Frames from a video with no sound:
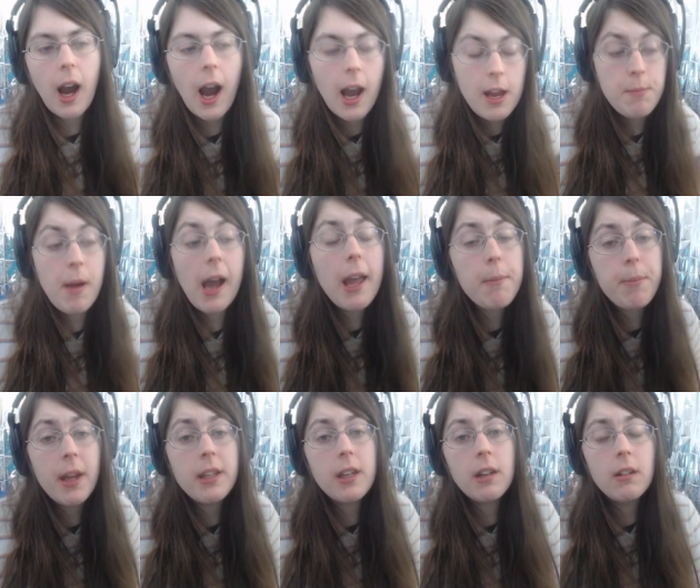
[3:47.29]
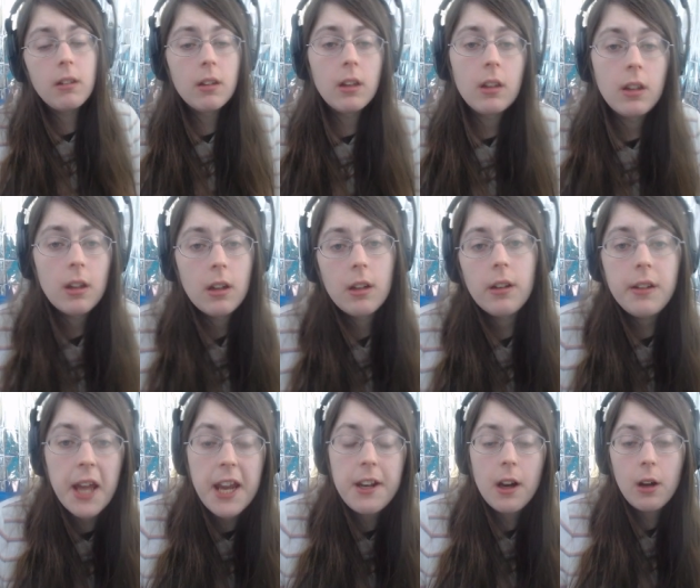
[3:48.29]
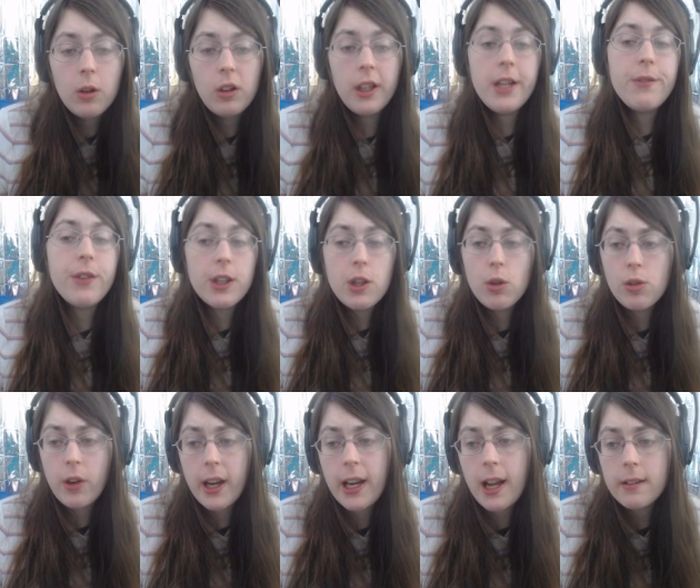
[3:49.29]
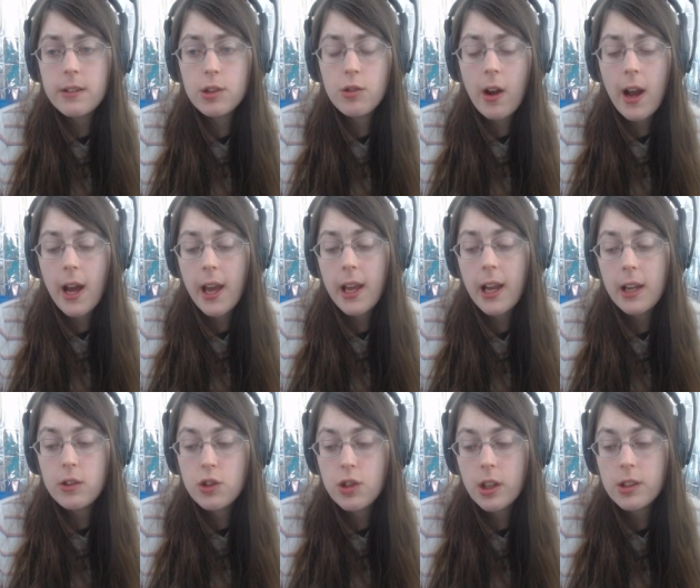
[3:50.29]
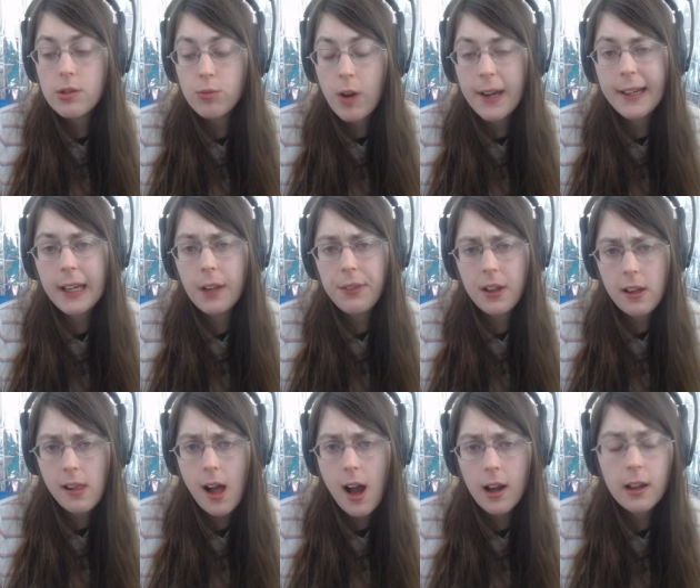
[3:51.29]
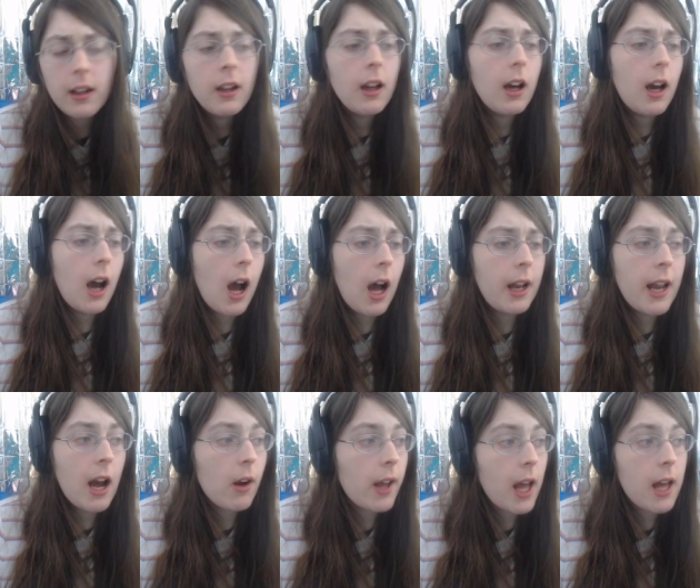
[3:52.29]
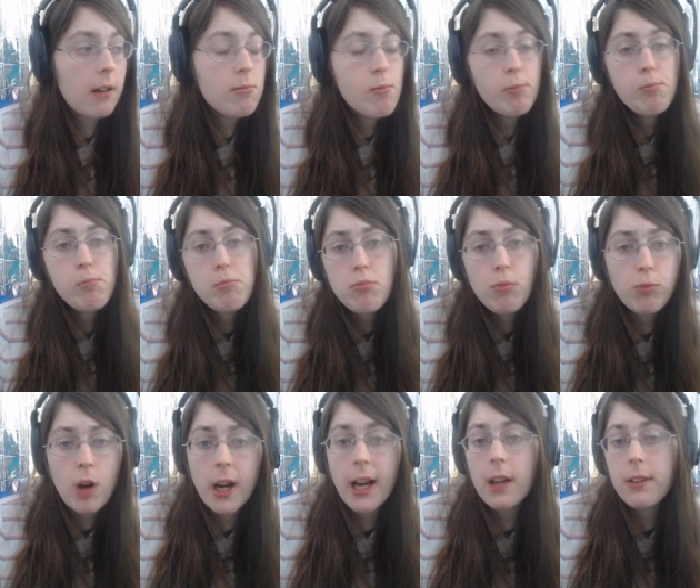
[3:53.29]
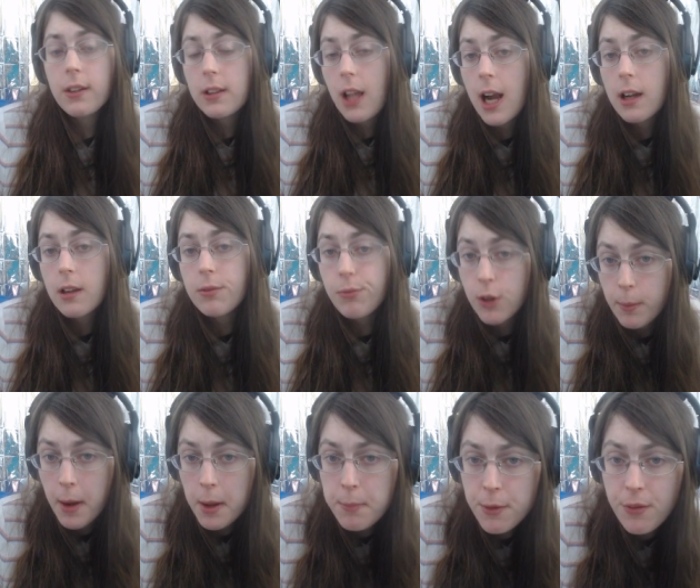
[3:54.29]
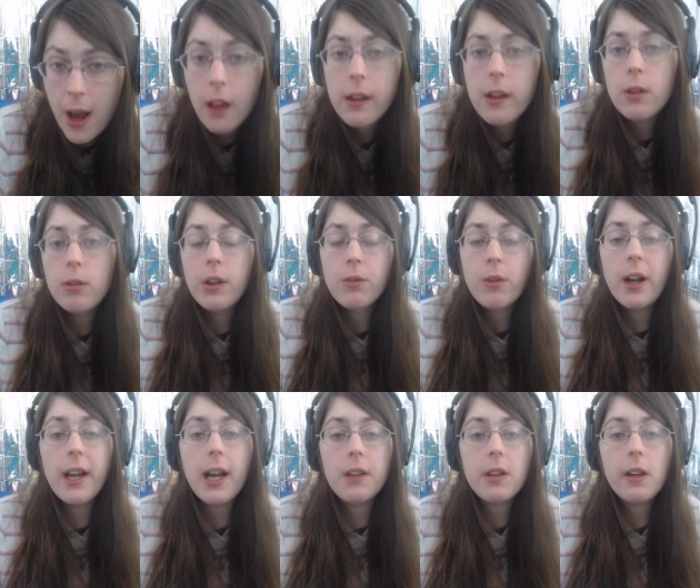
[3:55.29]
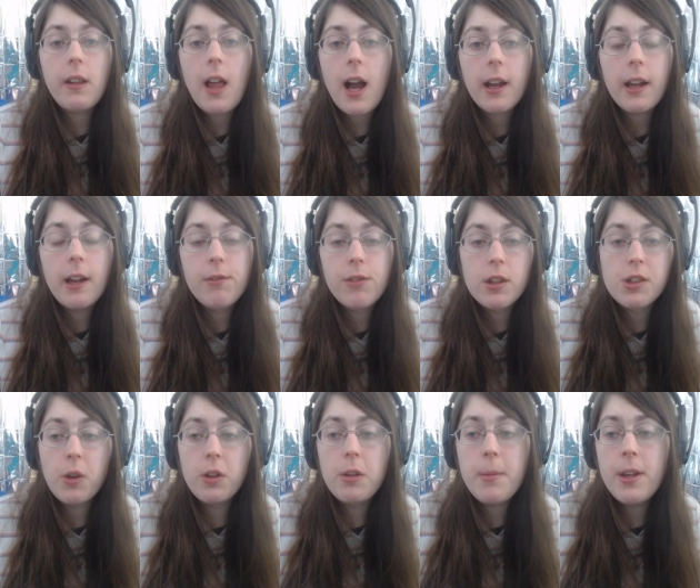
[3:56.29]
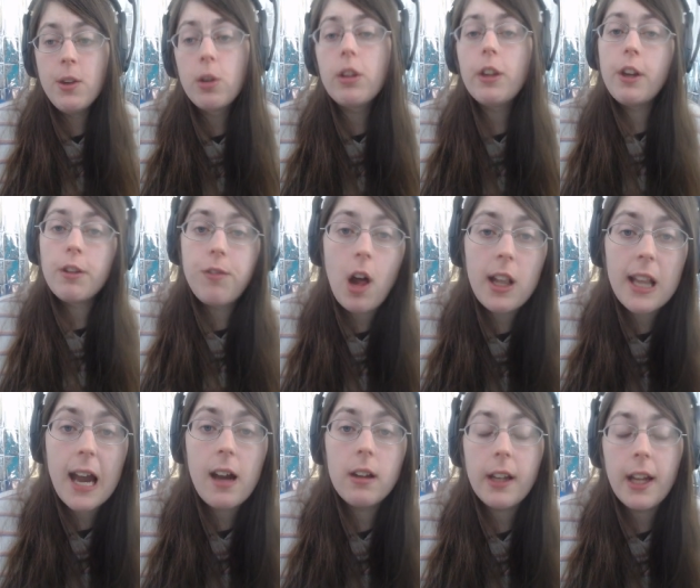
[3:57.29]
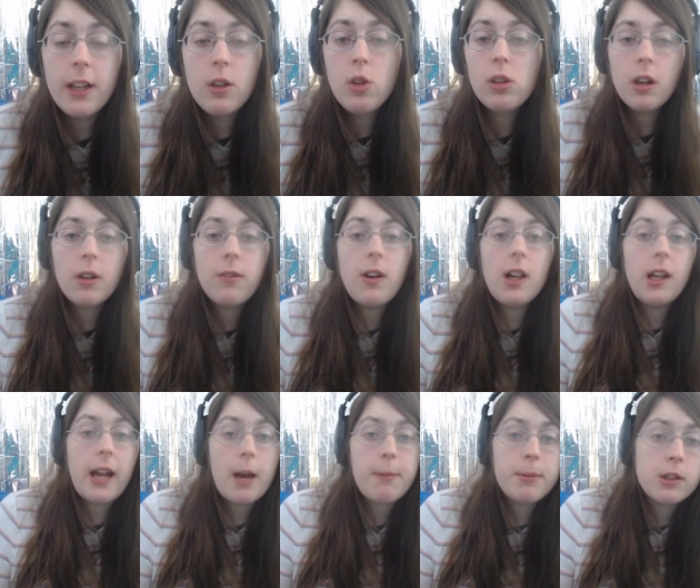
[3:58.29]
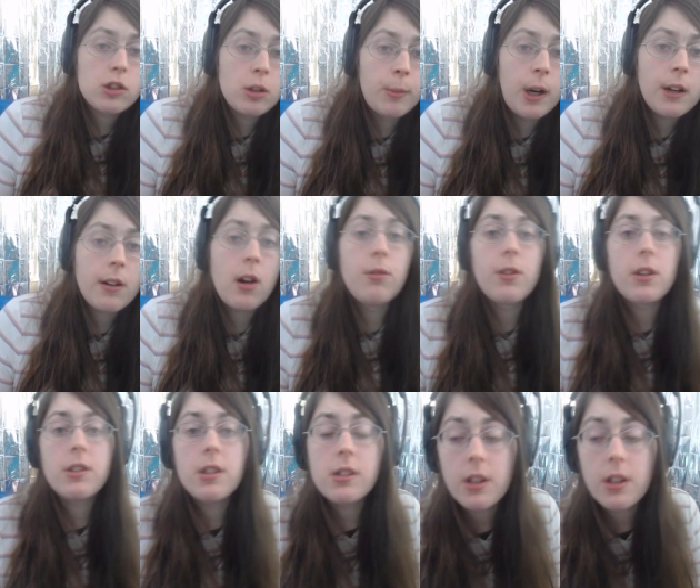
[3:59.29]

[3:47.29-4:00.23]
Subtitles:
my opinion, NATO leaving Ukraine out to dry, it's just running out the clock. Now again, running out the clock, there might be value in running out the clock. If there's going to be nuclear fallout, and nuclear fallout happens tomorrow versus a